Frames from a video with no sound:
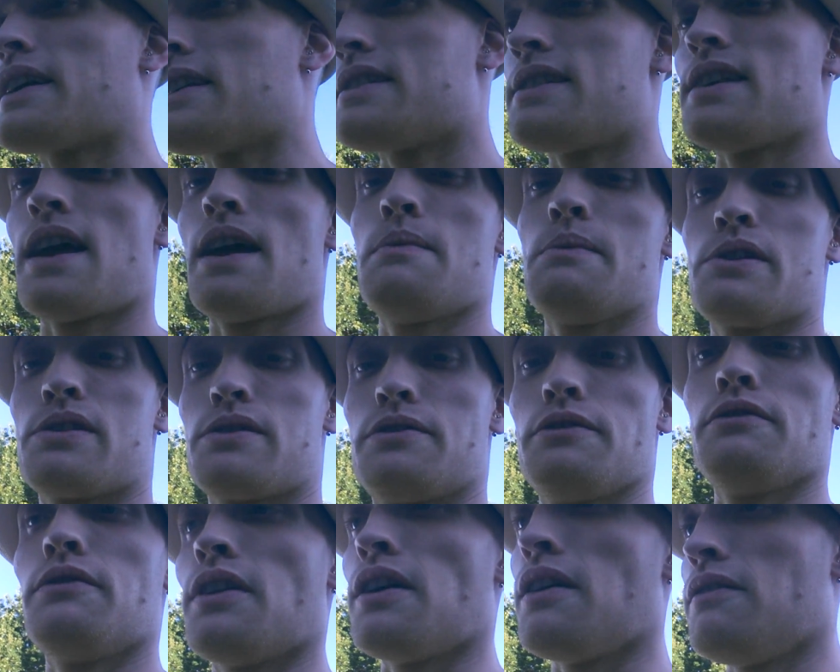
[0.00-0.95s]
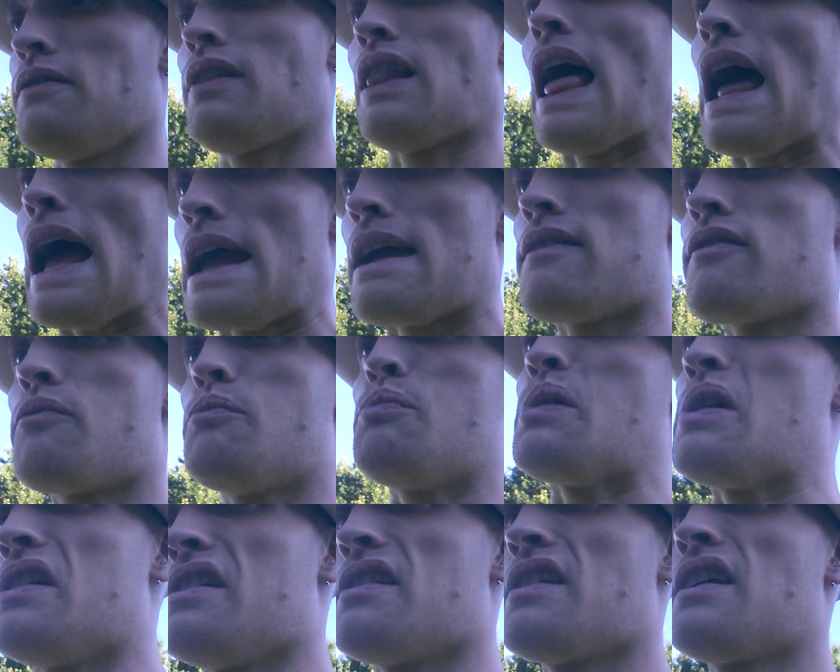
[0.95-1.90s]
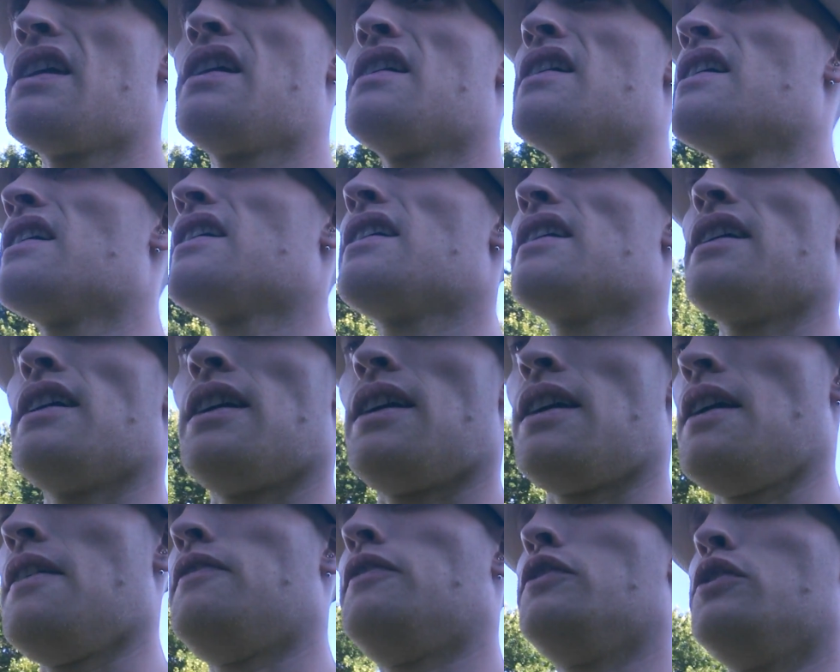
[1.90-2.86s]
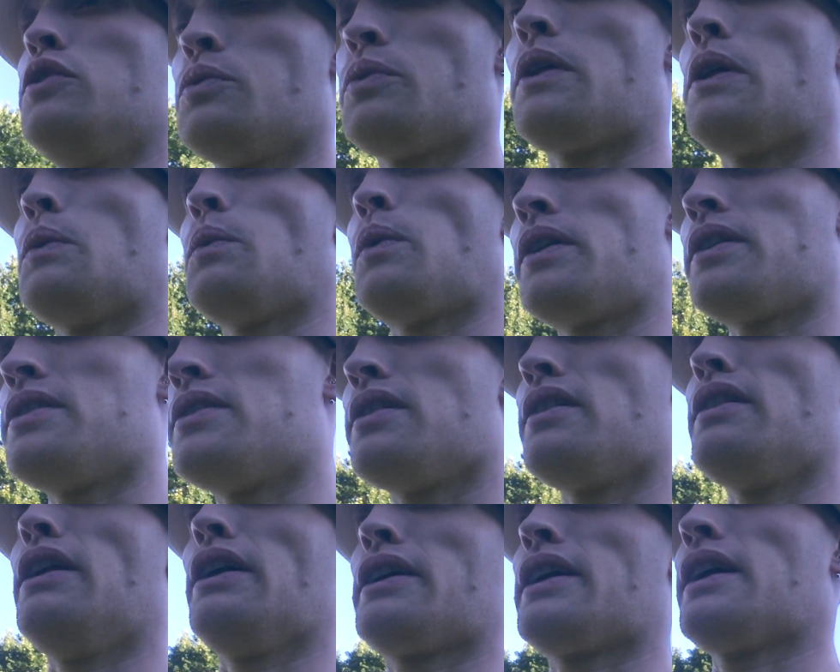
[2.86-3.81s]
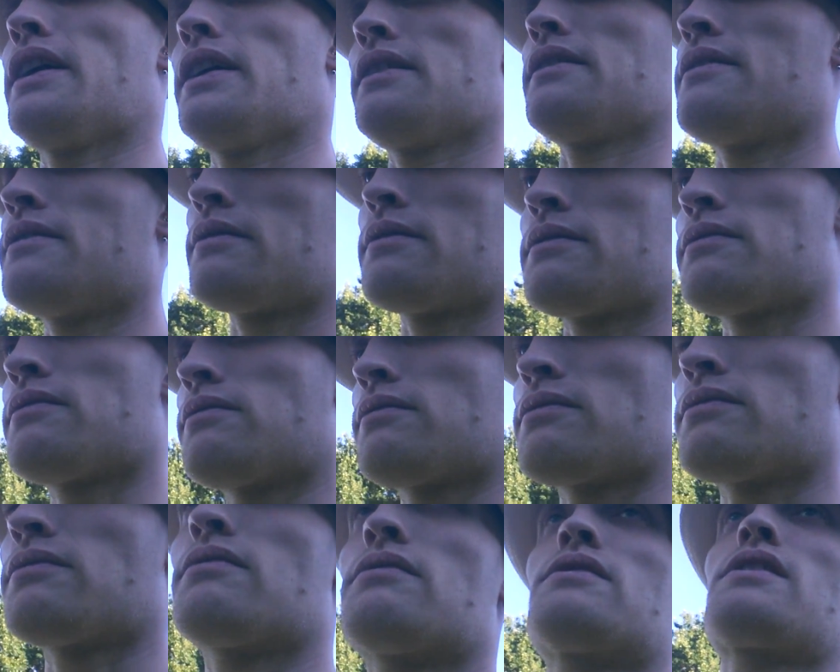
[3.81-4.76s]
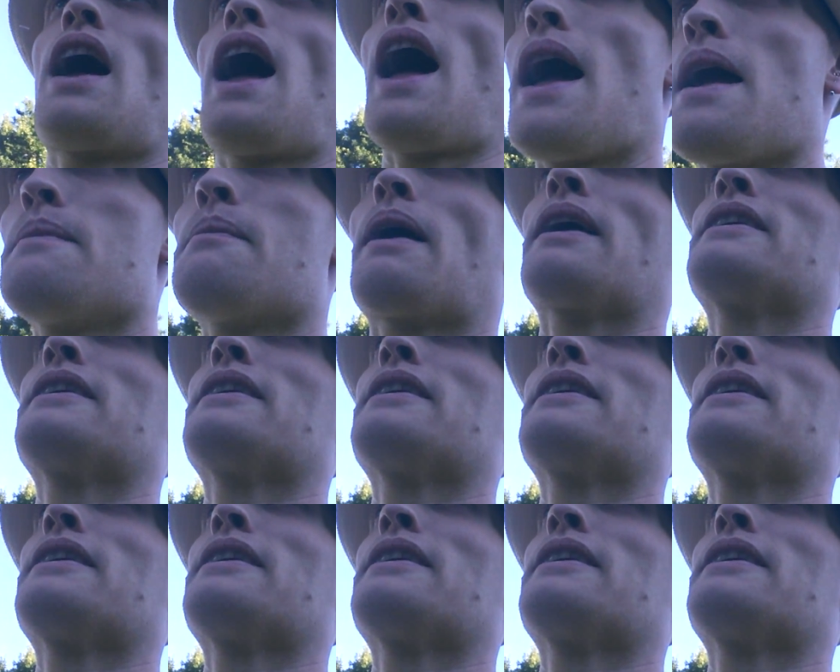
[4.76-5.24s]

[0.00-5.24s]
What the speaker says: could say I'm a student of life, but if you really wanted to look at time